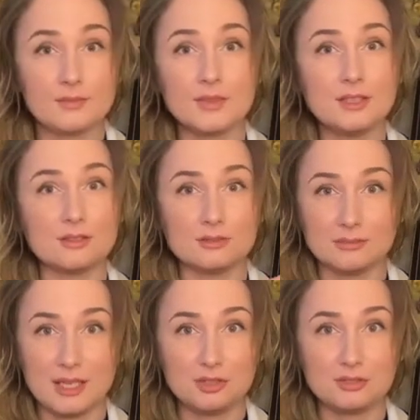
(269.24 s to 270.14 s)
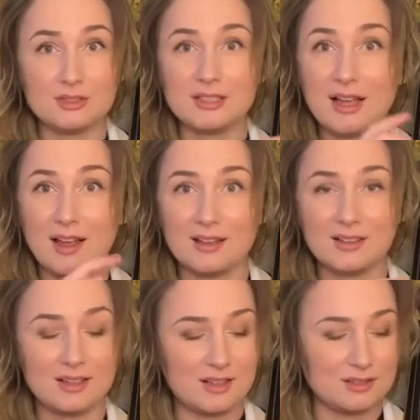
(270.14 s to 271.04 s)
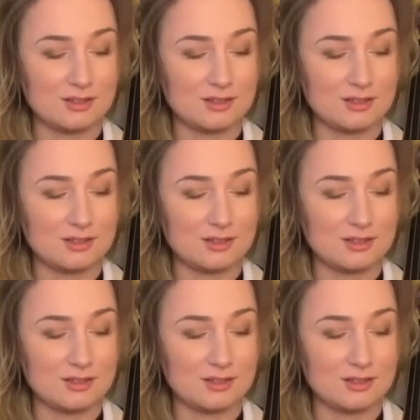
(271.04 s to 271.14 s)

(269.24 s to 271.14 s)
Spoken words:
So make sure the hand is